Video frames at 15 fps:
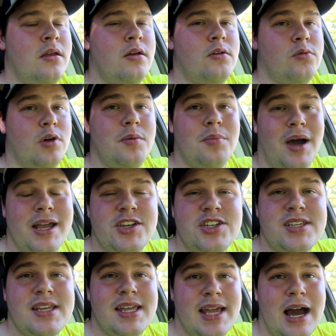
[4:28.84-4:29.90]
we might
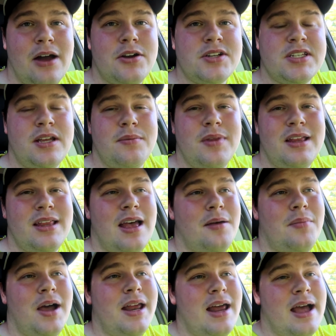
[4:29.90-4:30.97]
just encounter something that
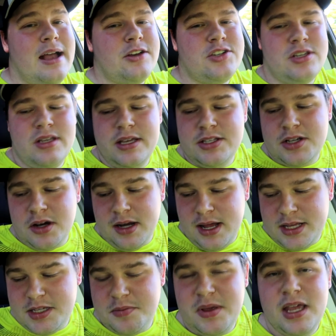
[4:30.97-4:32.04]
might actually turn
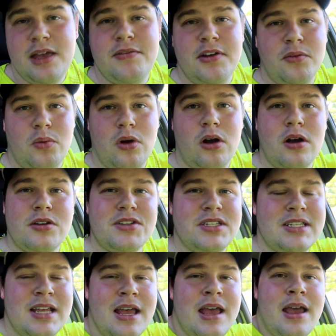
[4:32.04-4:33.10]
out to be even
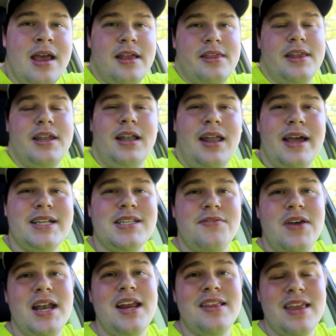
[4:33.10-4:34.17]
worse than the likes of
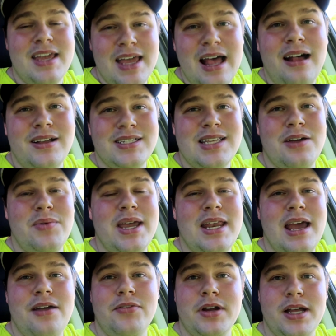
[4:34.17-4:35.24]
anything else that we had
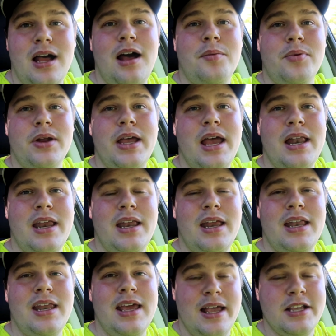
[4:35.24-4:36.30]
ever comprehended
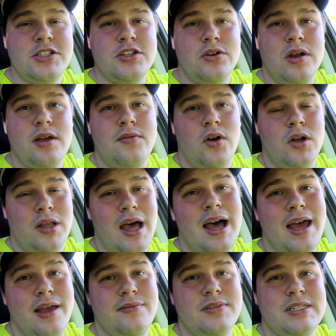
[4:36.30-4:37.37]
in the history of our
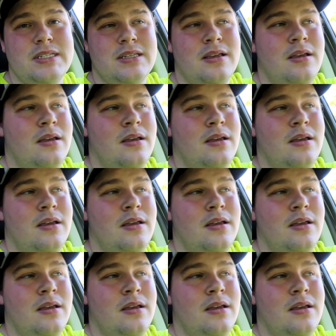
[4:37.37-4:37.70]
lives.